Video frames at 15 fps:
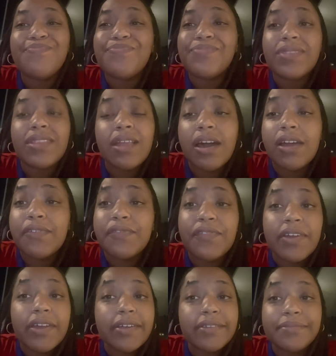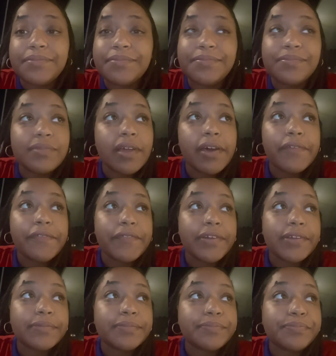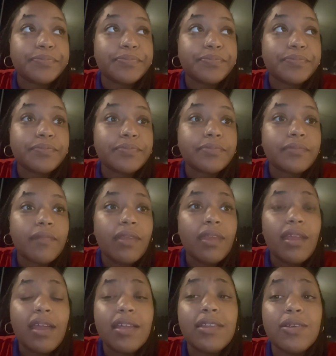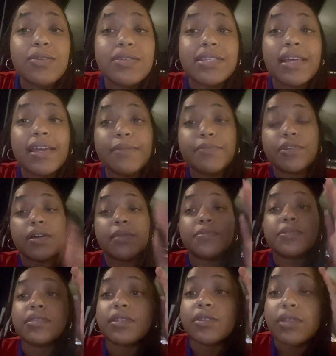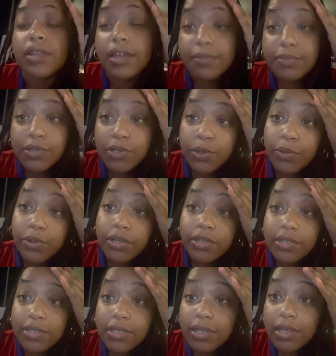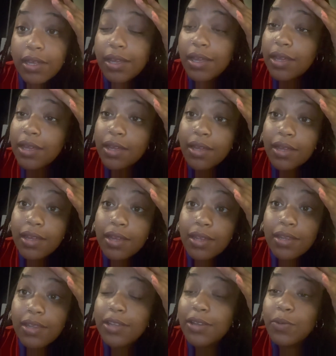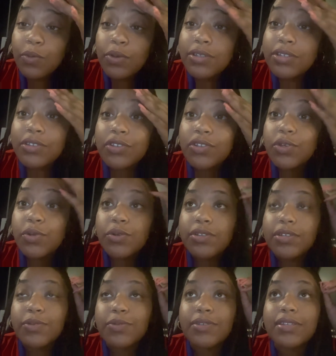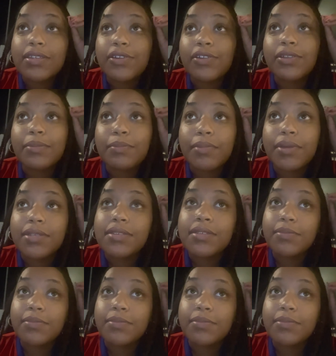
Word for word: not a fan not a fan. And those lamb chops, the lamb skewers, it wasn't skewers, it was literally minced